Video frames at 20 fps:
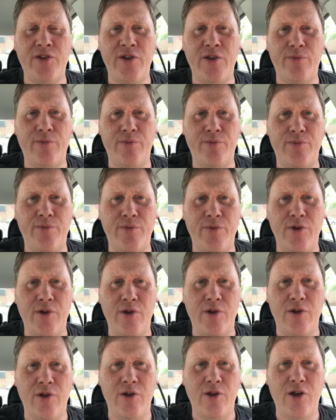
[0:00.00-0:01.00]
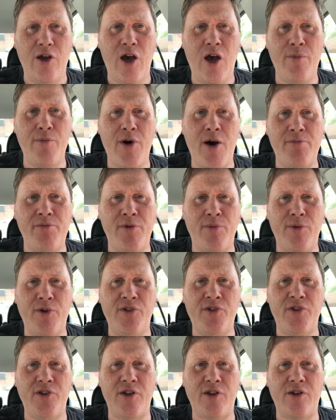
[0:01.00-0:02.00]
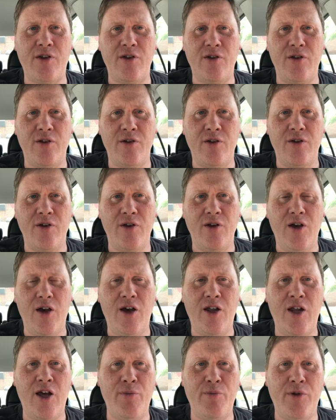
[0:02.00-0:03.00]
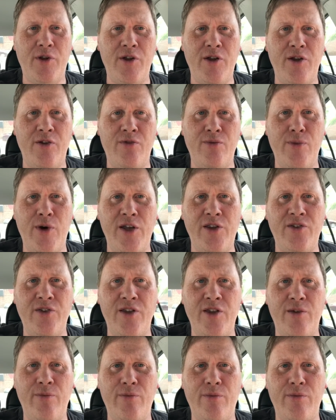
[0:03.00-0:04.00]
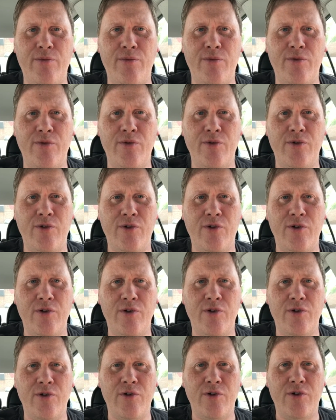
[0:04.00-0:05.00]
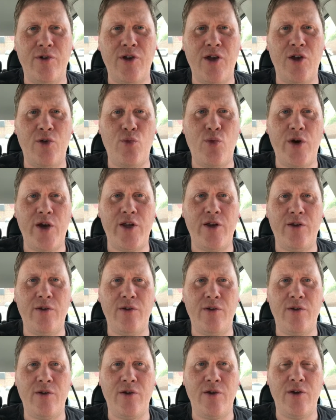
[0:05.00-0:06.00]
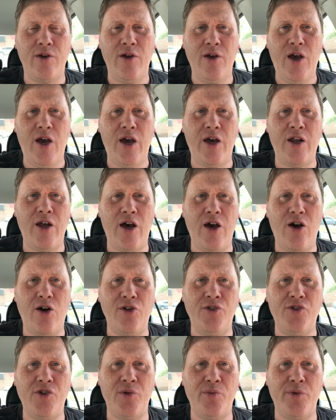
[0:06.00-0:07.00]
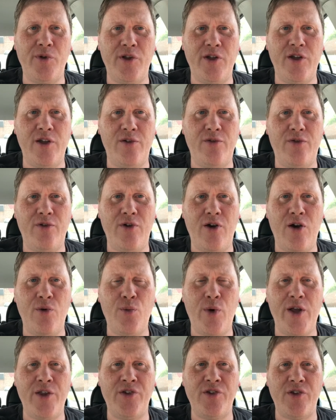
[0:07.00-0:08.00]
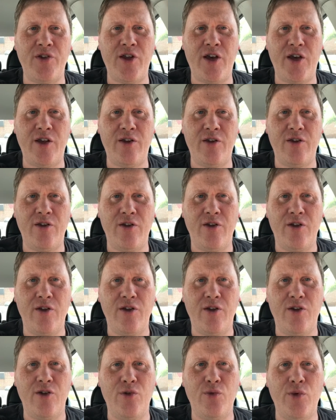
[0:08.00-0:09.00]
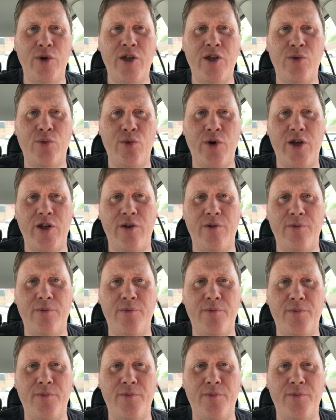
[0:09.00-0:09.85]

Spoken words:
team. I'm optimistic, and I believe my team can win. And I also believe on Wednesday night we can win.